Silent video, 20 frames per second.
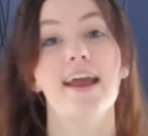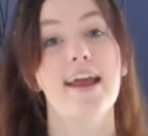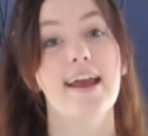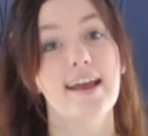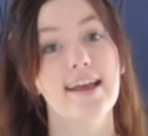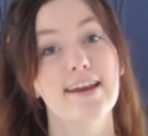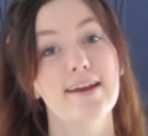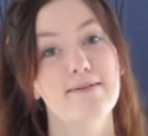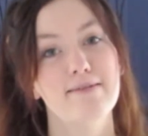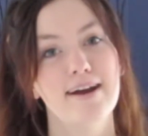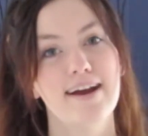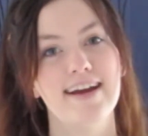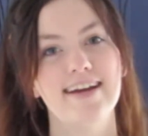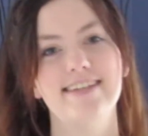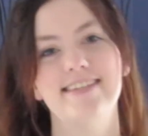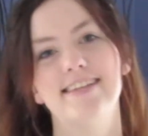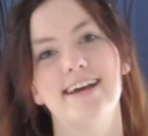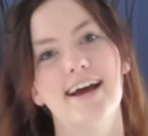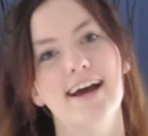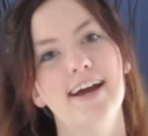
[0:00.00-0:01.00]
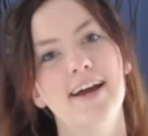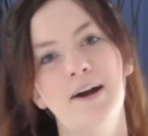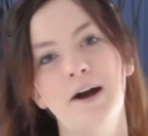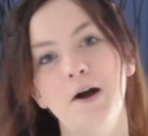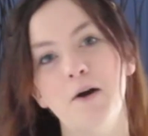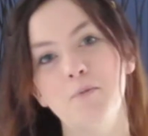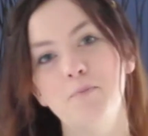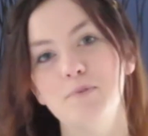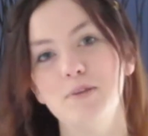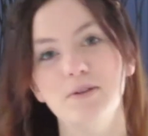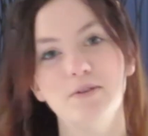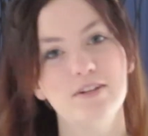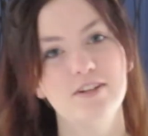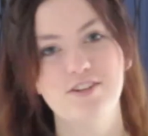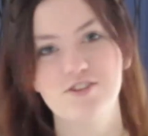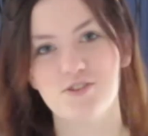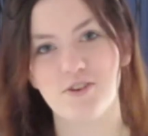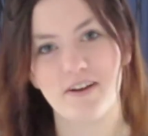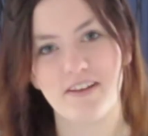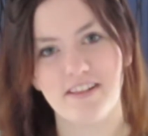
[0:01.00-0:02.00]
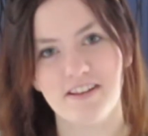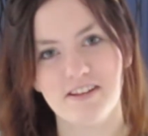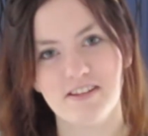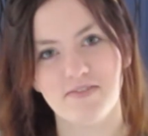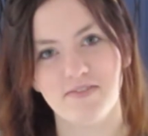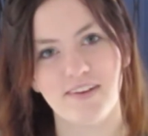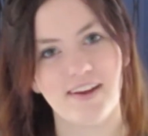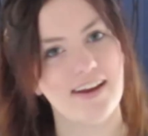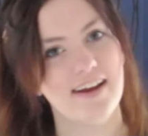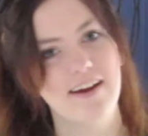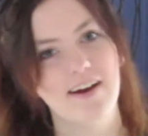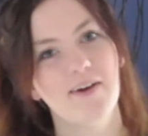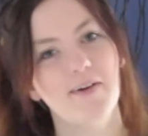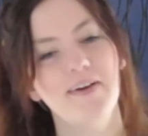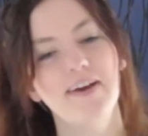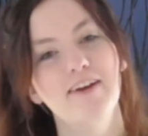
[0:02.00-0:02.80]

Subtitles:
Anyways, I hope you enjoyed this video.